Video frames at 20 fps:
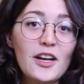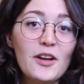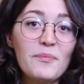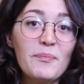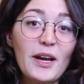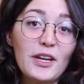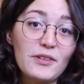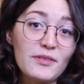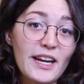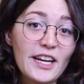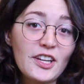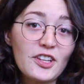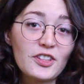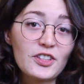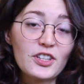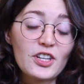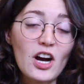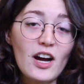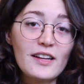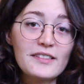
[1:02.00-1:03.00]
my
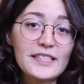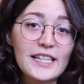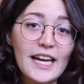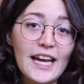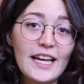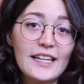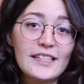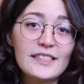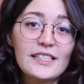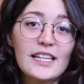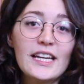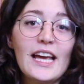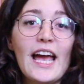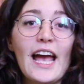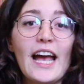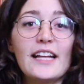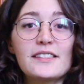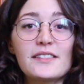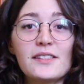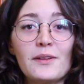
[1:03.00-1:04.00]
regular content
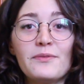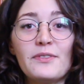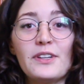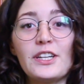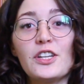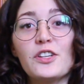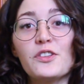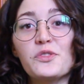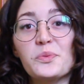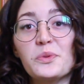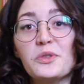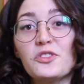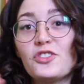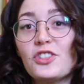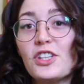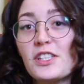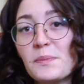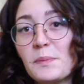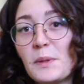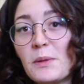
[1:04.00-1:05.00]
and some videos will
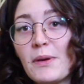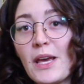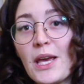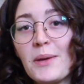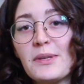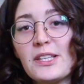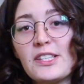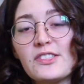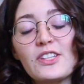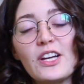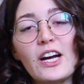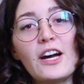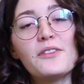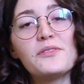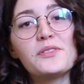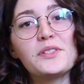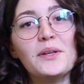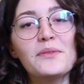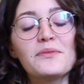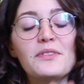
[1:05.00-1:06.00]
just be baby
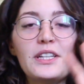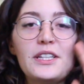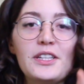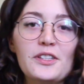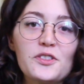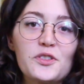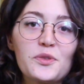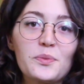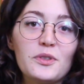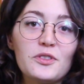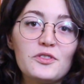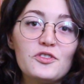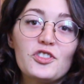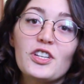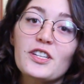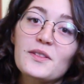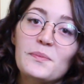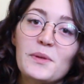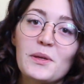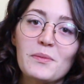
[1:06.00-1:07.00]
stuff, some videos will
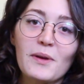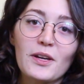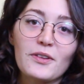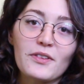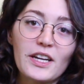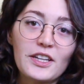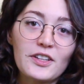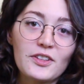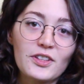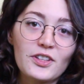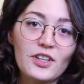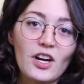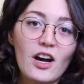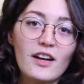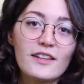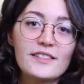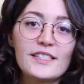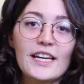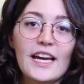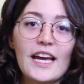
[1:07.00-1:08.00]
just be my regular
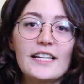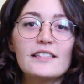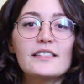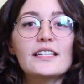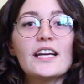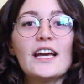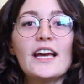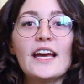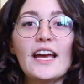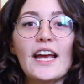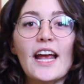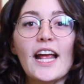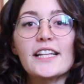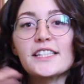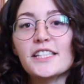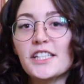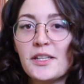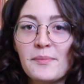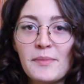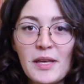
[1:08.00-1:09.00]
content.
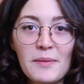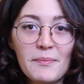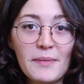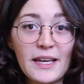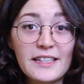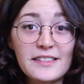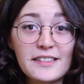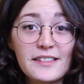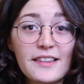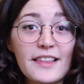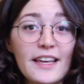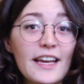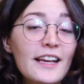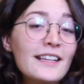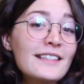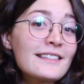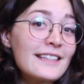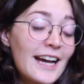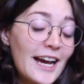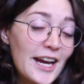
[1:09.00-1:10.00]
It's gonna be a mix of
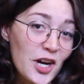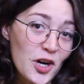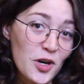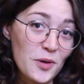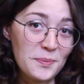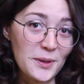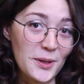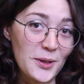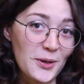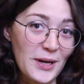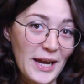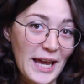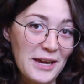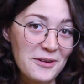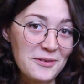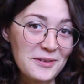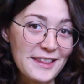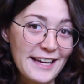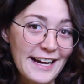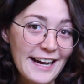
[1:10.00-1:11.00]
things. I hope you're
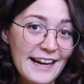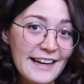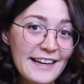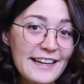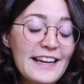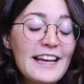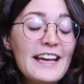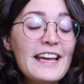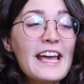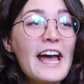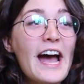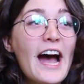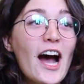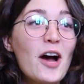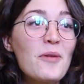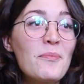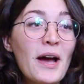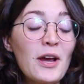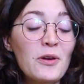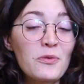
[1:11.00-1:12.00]
okay with that.
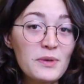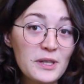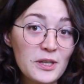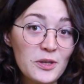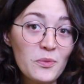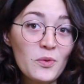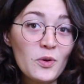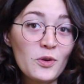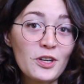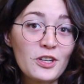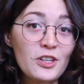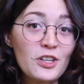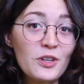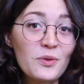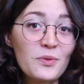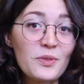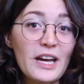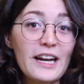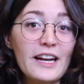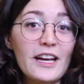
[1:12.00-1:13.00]
Um, I will warn
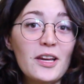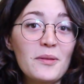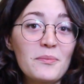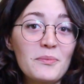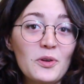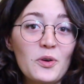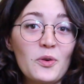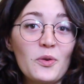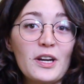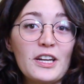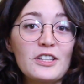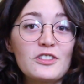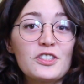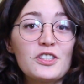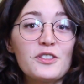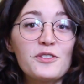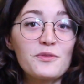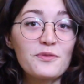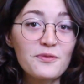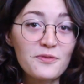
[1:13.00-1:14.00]
you that I'm going
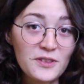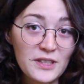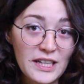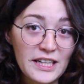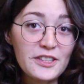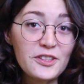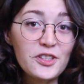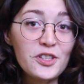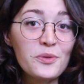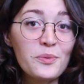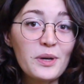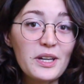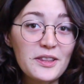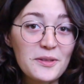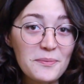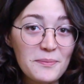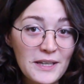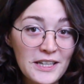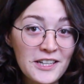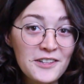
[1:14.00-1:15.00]
to flood you with
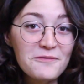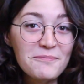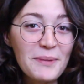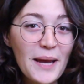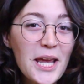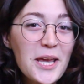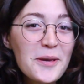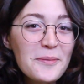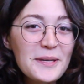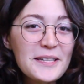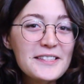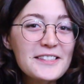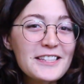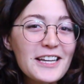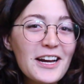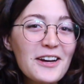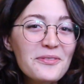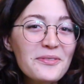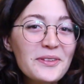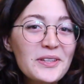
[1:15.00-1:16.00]
a bit of baby
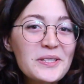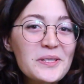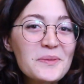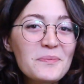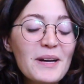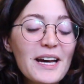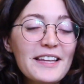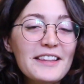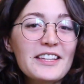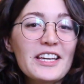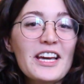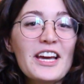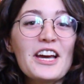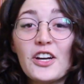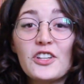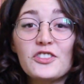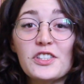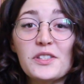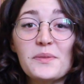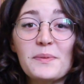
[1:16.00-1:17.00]
stuff this month
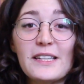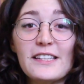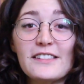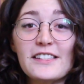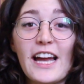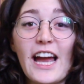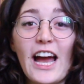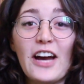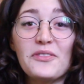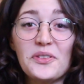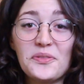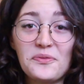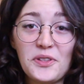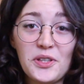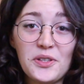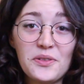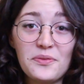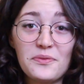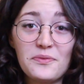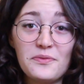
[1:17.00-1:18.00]
just because I have a
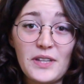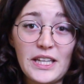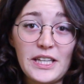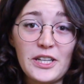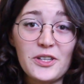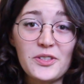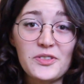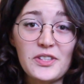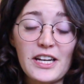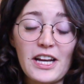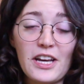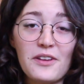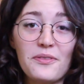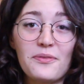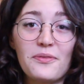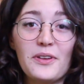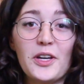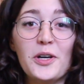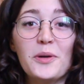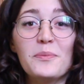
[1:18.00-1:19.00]
few videos that I
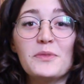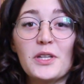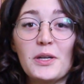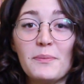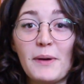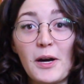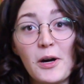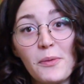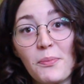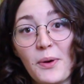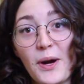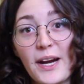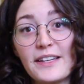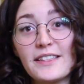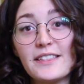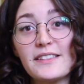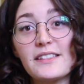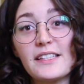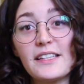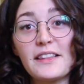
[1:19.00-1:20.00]
filmed about
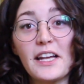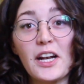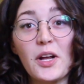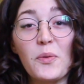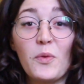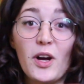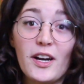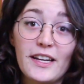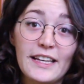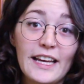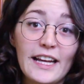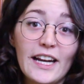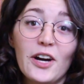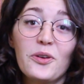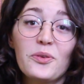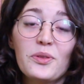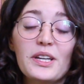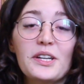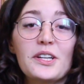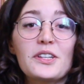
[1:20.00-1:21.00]
pregnancy that I wanna get
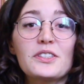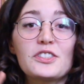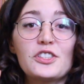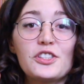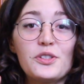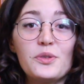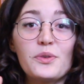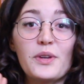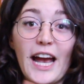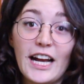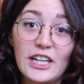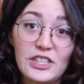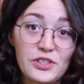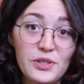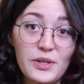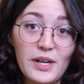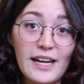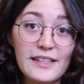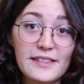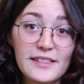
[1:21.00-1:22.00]
out there to catch
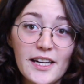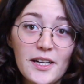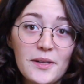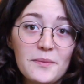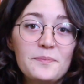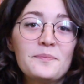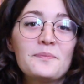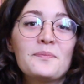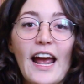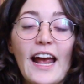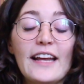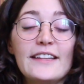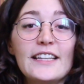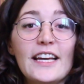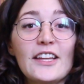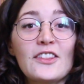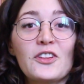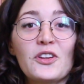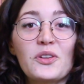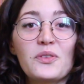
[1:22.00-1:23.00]
you guys up and
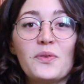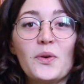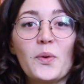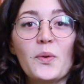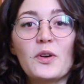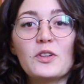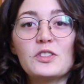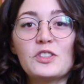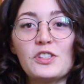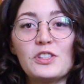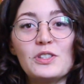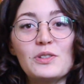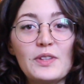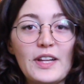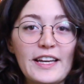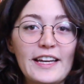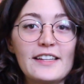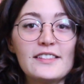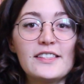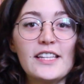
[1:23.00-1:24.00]
then look forward to,
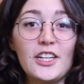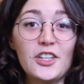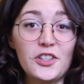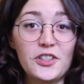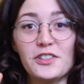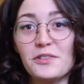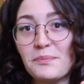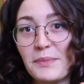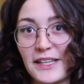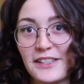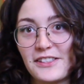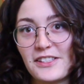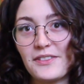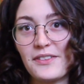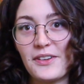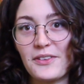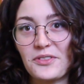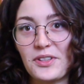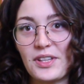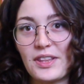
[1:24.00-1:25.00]
like I said, a good mix of
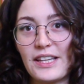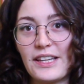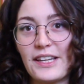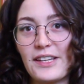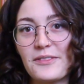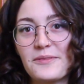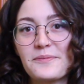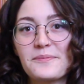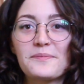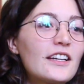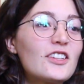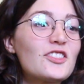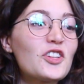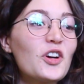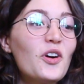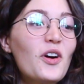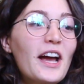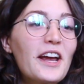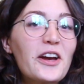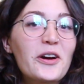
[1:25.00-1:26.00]
everything.
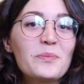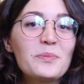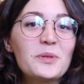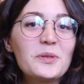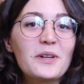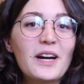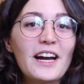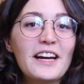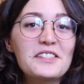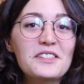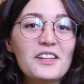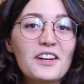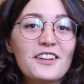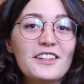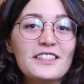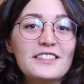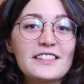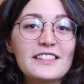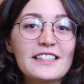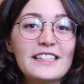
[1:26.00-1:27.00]
So I hope you guys
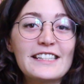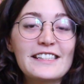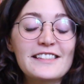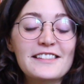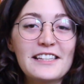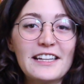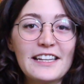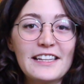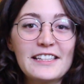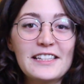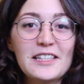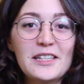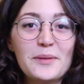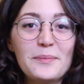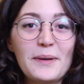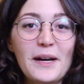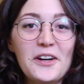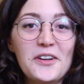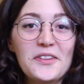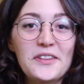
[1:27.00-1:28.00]
are as excited
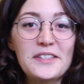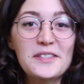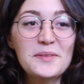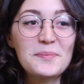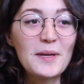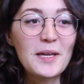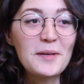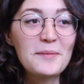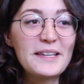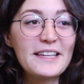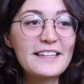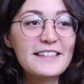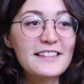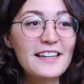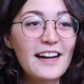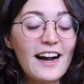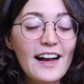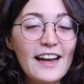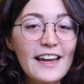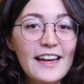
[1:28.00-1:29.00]
about this baby as
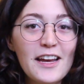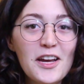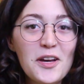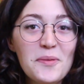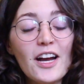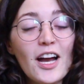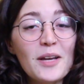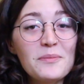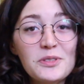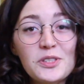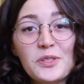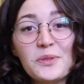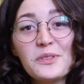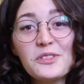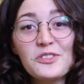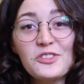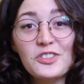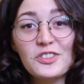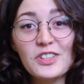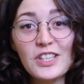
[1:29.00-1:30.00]
I am. I'm due
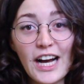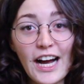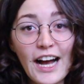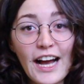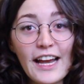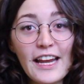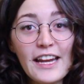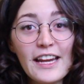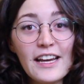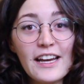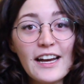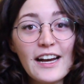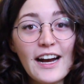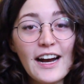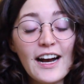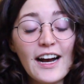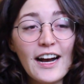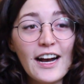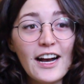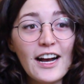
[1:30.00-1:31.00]
in July,
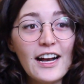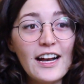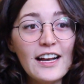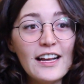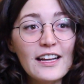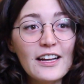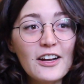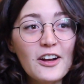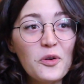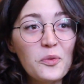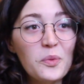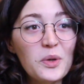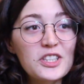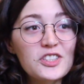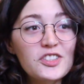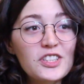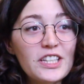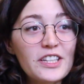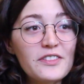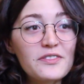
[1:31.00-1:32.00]
uh,
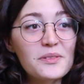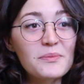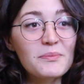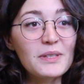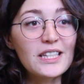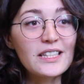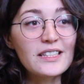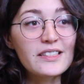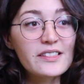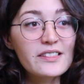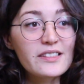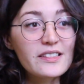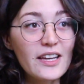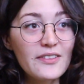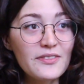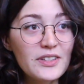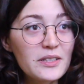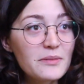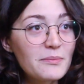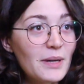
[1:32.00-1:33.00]
which gives me
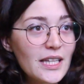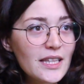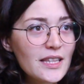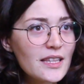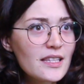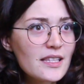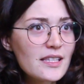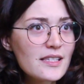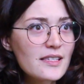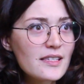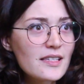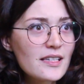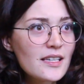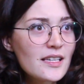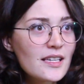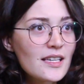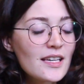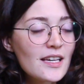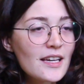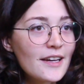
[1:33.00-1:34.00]
seven months
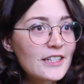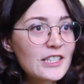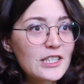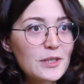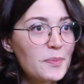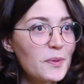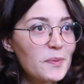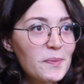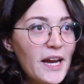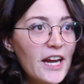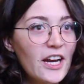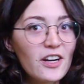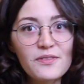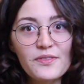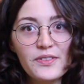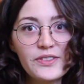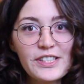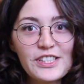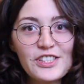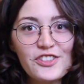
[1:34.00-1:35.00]
to prepare
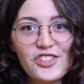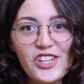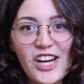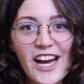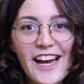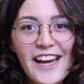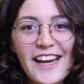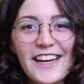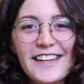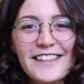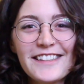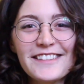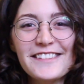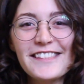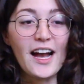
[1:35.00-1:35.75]
for this child.